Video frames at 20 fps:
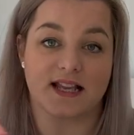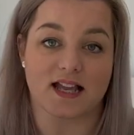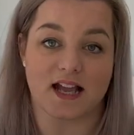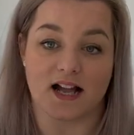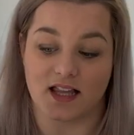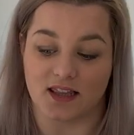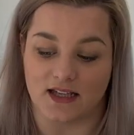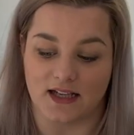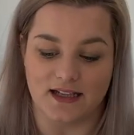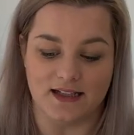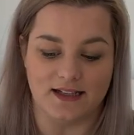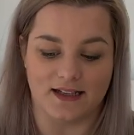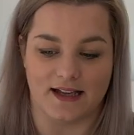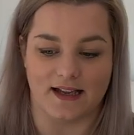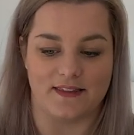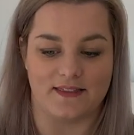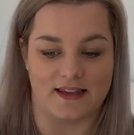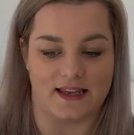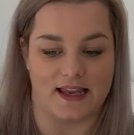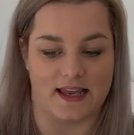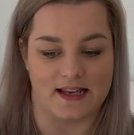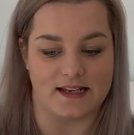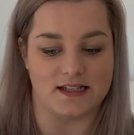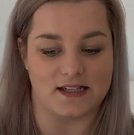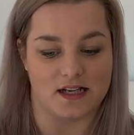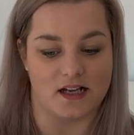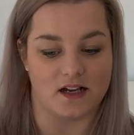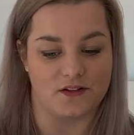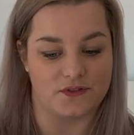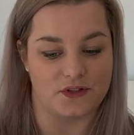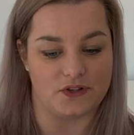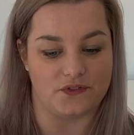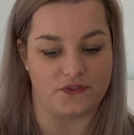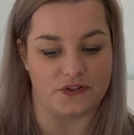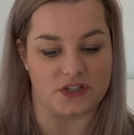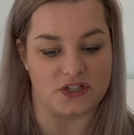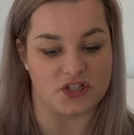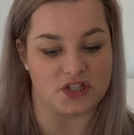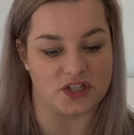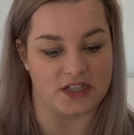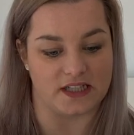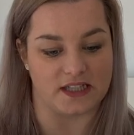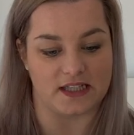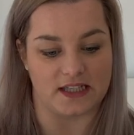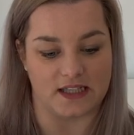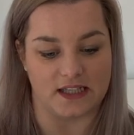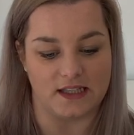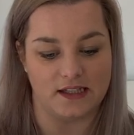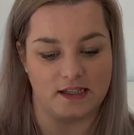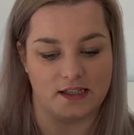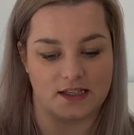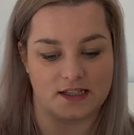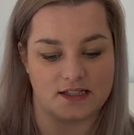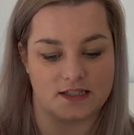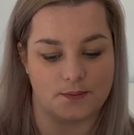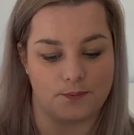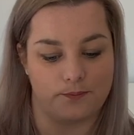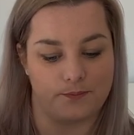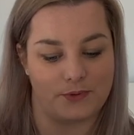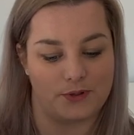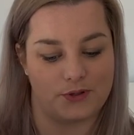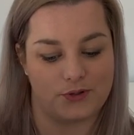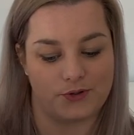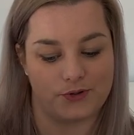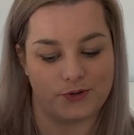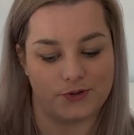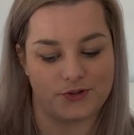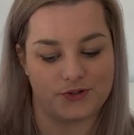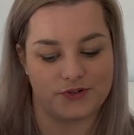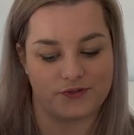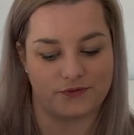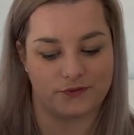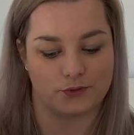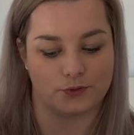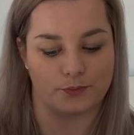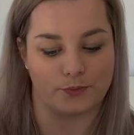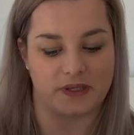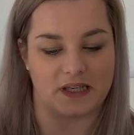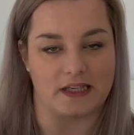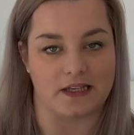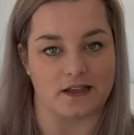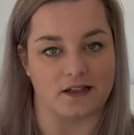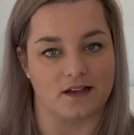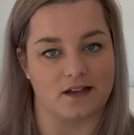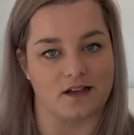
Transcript: color in the end after you finish shaking it. It's a beautiful pink